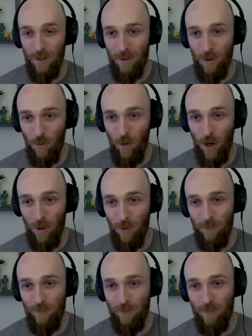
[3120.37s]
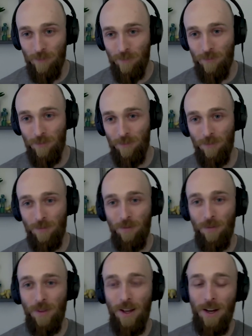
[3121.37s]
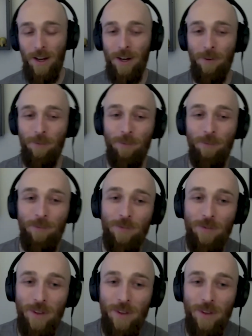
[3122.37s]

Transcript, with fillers: it well. Um, yeah.